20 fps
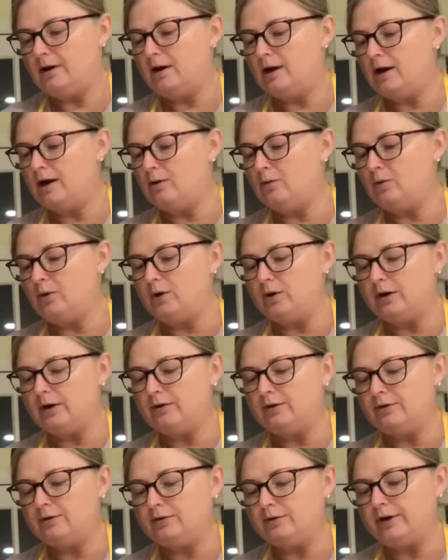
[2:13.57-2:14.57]
our
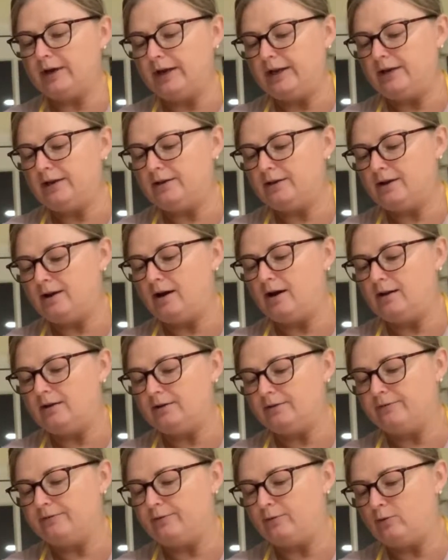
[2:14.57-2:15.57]
great
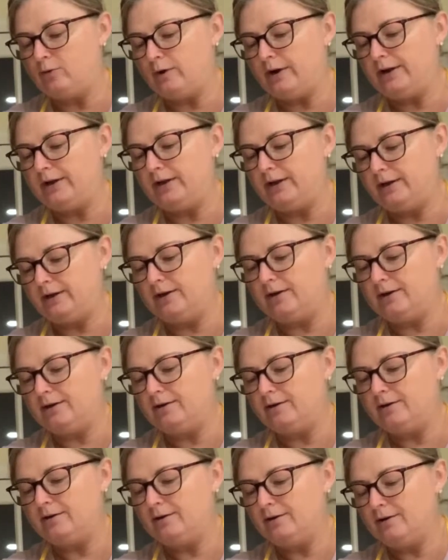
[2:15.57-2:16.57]
California
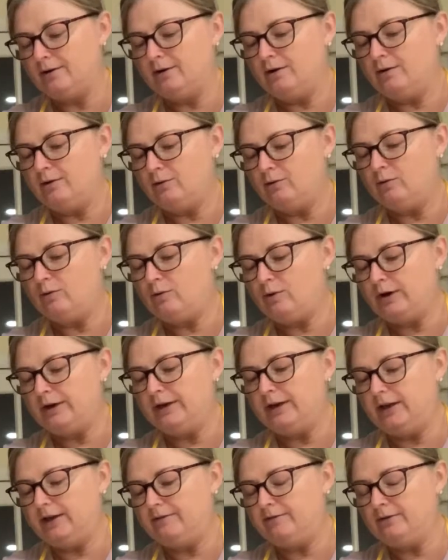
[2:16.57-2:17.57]

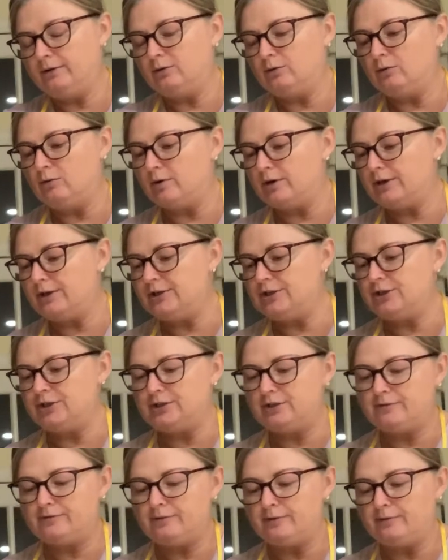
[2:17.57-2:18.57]
tornado
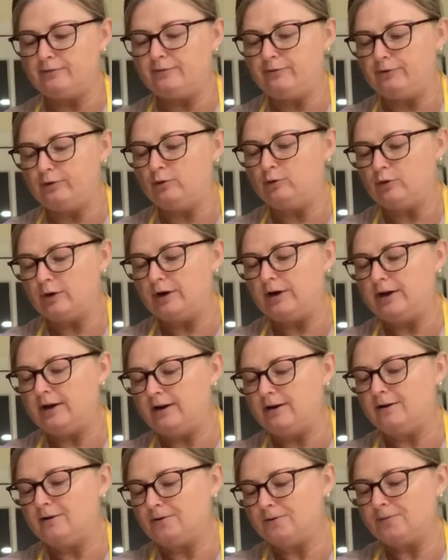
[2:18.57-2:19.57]
oranges from
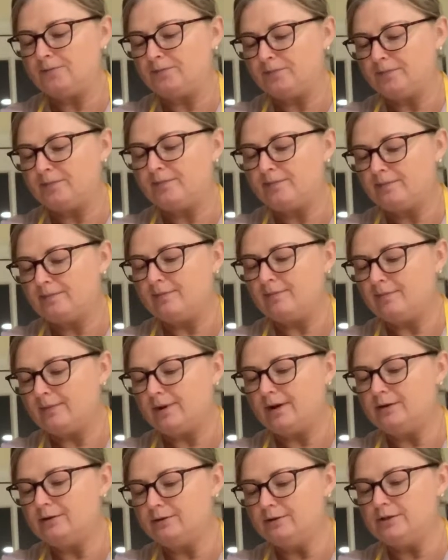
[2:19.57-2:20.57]
Florida.
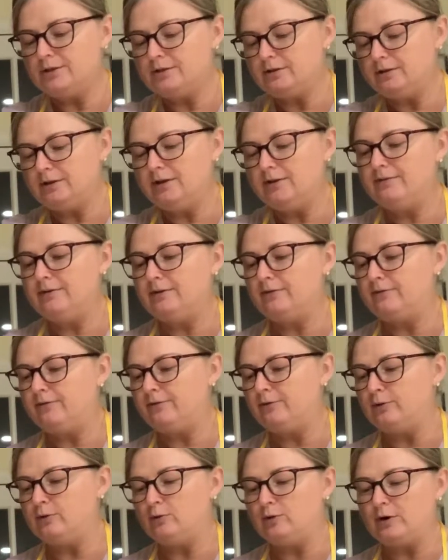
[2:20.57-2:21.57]
I used to live in
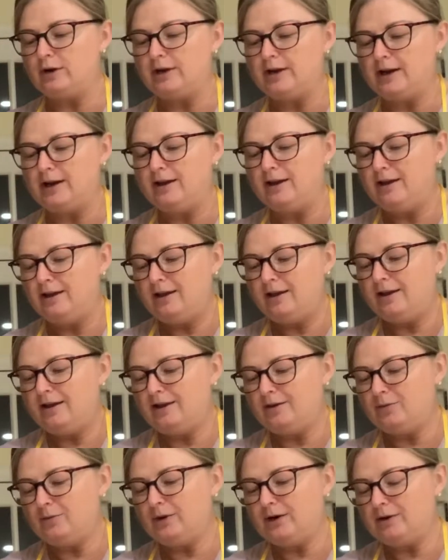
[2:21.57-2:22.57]
Florida,
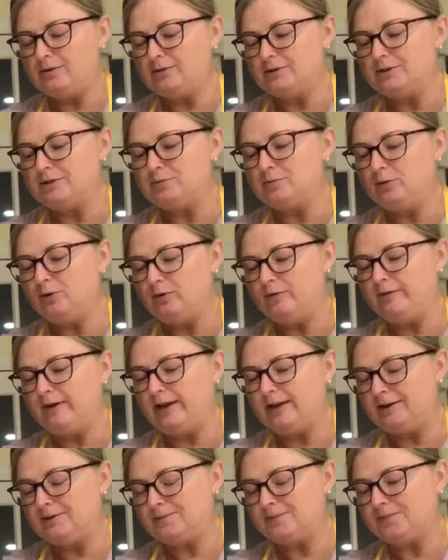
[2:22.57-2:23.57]
and when I was moving